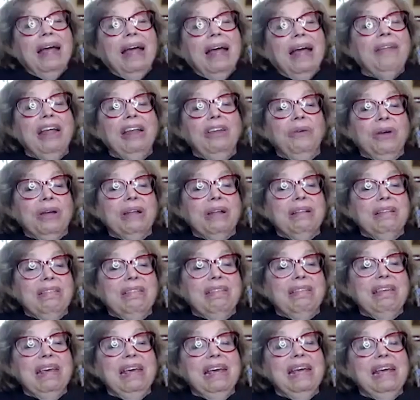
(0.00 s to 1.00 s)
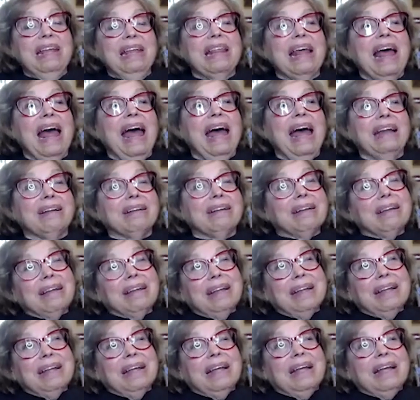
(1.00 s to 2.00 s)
And then you can see that